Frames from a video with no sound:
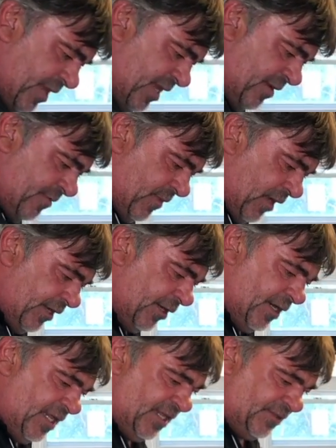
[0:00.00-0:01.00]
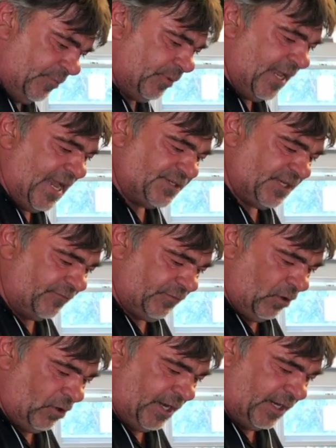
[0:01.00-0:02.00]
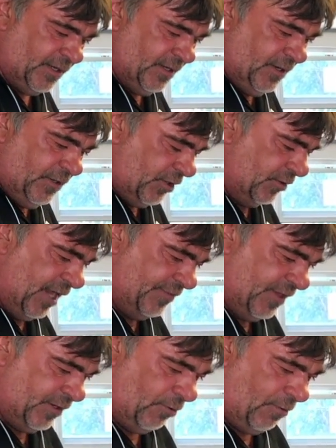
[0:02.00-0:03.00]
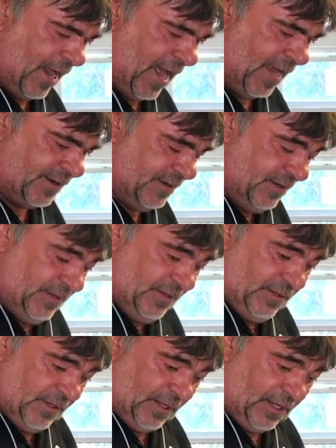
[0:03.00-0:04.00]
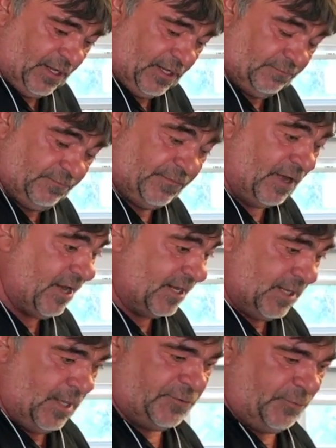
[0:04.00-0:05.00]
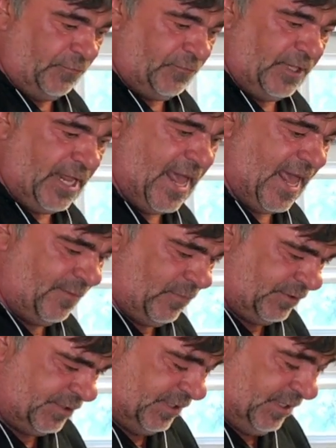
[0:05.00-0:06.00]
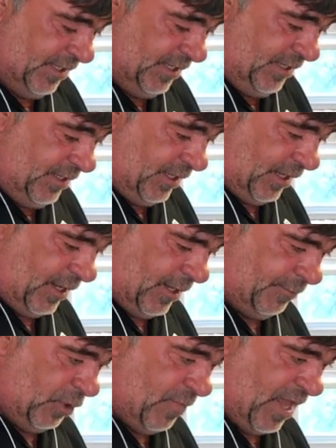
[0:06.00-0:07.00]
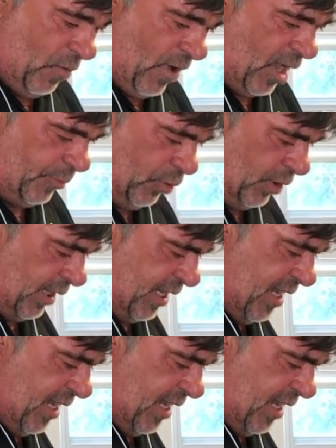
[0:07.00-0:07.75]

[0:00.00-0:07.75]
beam underneath the plastic flooring, so nothing to rot. Very comfortable for the animals. You may want to put a